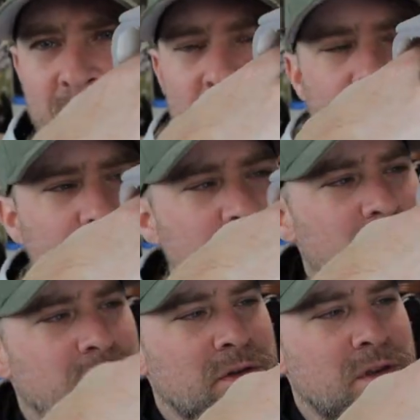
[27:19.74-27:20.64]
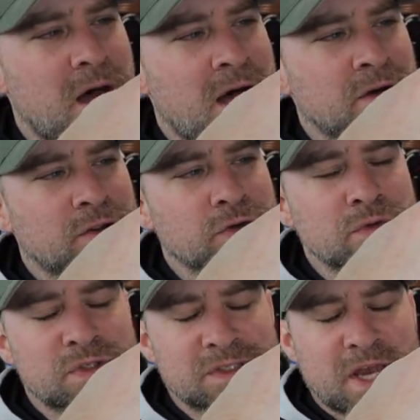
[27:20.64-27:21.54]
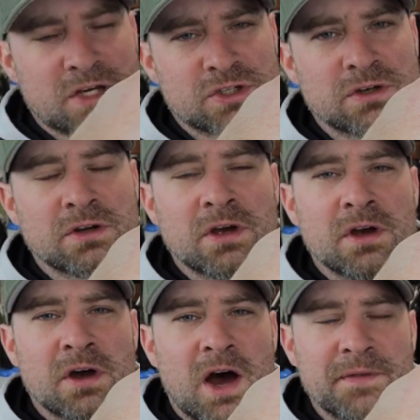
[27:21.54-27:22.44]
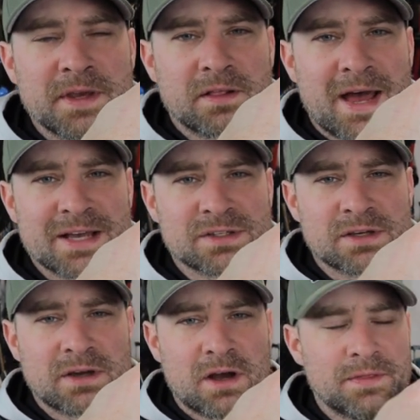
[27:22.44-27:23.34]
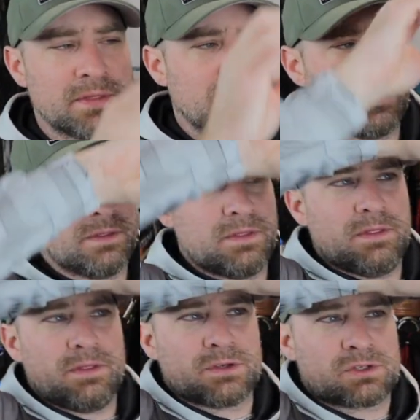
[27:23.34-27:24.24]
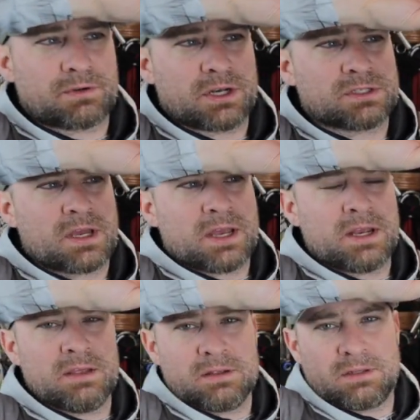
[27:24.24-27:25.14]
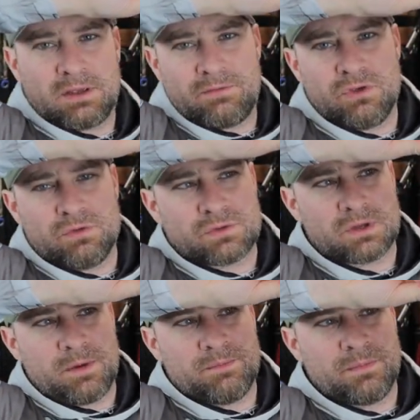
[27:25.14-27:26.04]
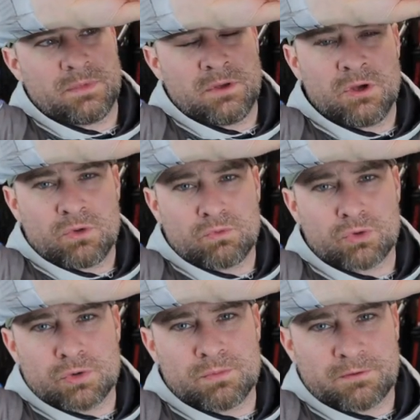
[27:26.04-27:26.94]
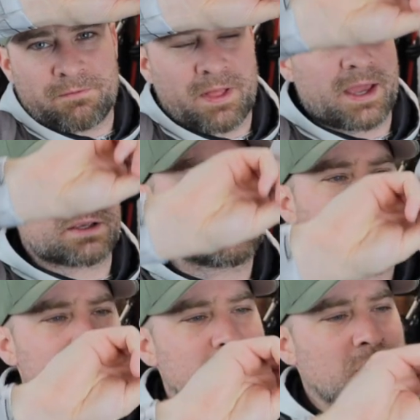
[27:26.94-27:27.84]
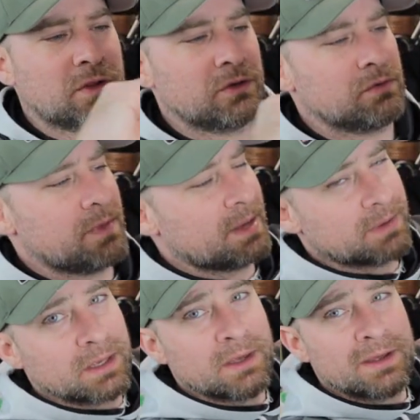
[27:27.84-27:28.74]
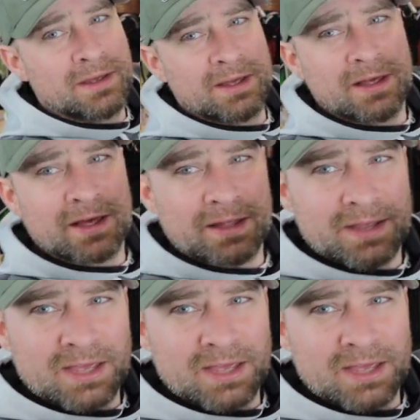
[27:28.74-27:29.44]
uh, non-glued section on the elastic on the stretch side to give you some room to flex. So you're gonna glue maybe an